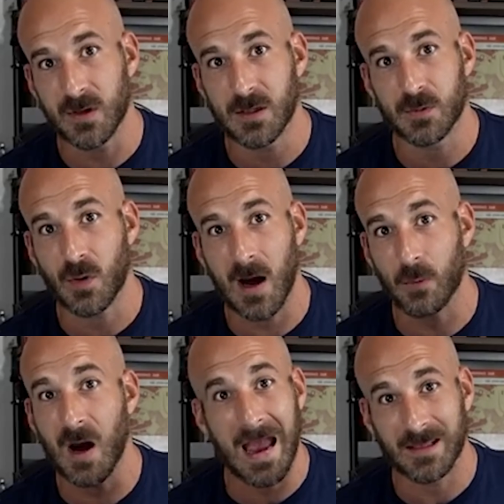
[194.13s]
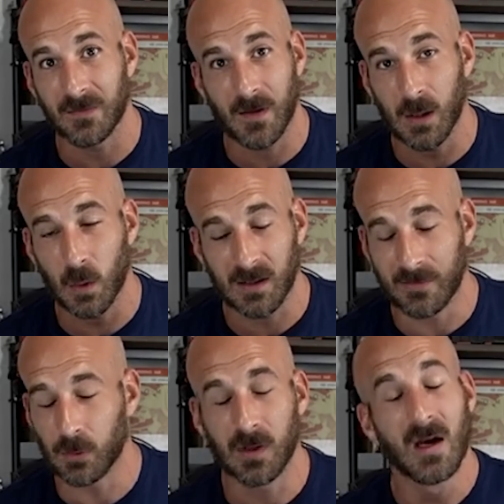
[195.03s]
people on
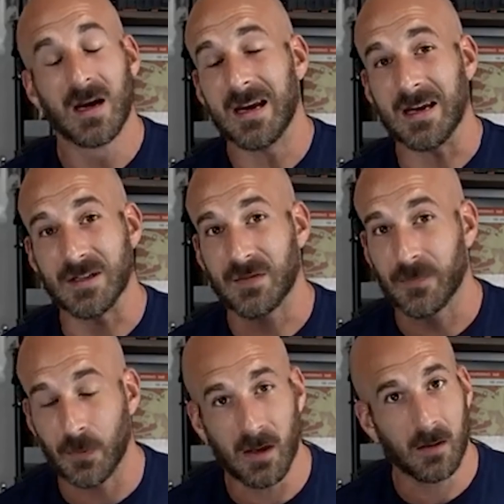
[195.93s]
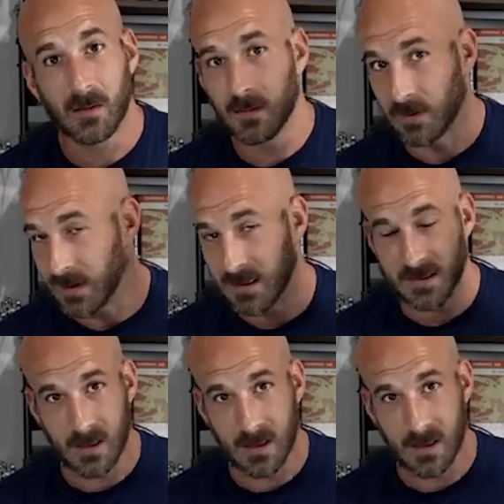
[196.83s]
YouTube, Instagram, and TikTok nowadays.